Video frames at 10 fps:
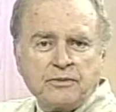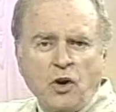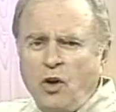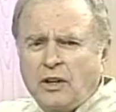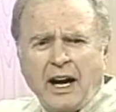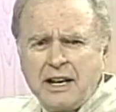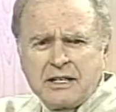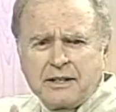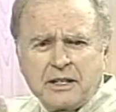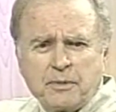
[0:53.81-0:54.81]
all kinds
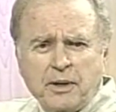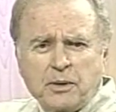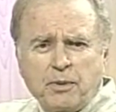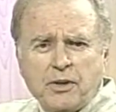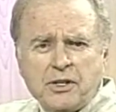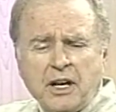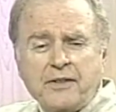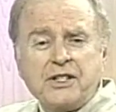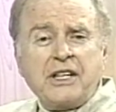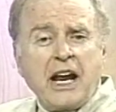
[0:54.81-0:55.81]
of things about your personal
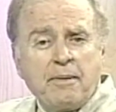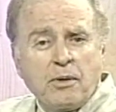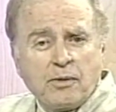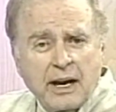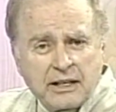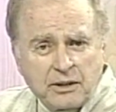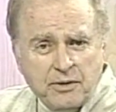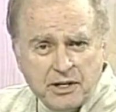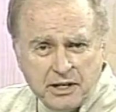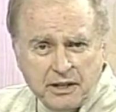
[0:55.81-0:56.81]
life. Sam
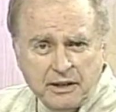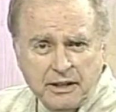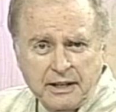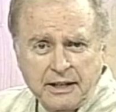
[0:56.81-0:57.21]
Maranto is here,